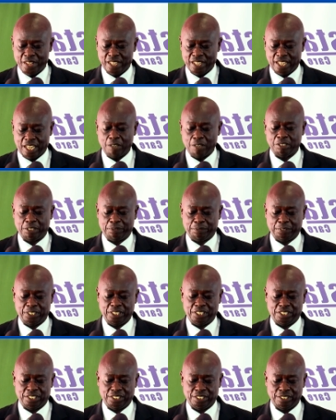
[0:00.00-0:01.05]

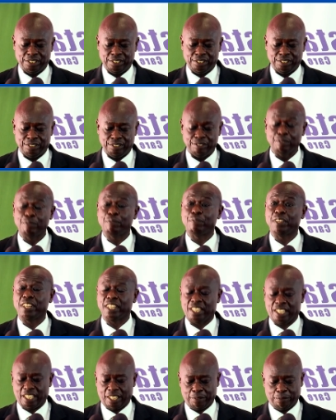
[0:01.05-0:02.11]
counterfeits
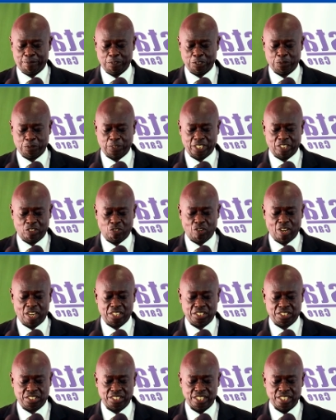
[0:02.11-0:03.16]
fake and falsified
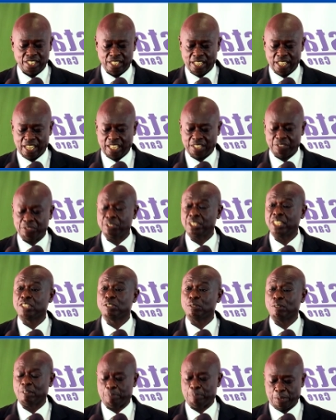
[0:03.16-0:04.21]
drugs are a threat
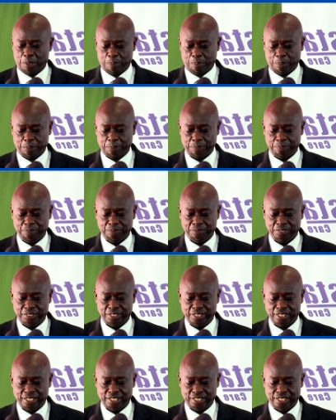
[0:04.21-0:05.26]
to our people.
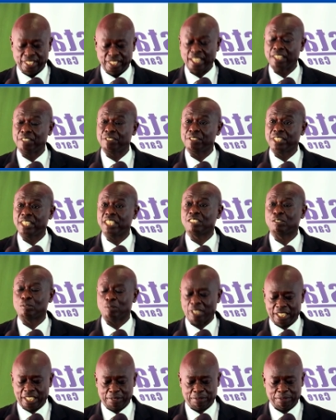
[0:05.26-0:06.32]
They are a threat to
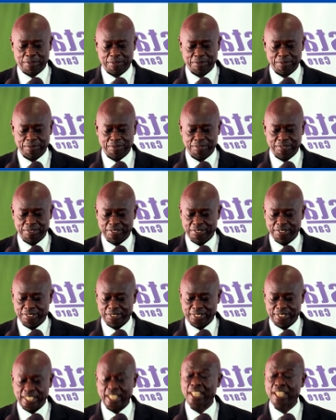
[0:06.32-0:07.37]
life.
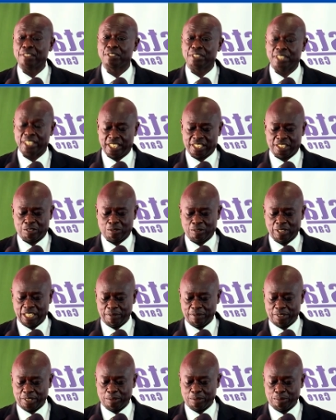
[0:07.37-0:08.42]
They are a threat to
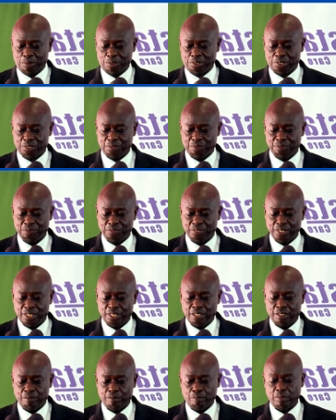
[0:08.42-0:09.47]
livelihoods.
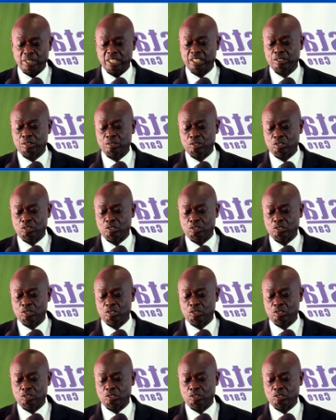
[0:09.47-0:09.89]
Medical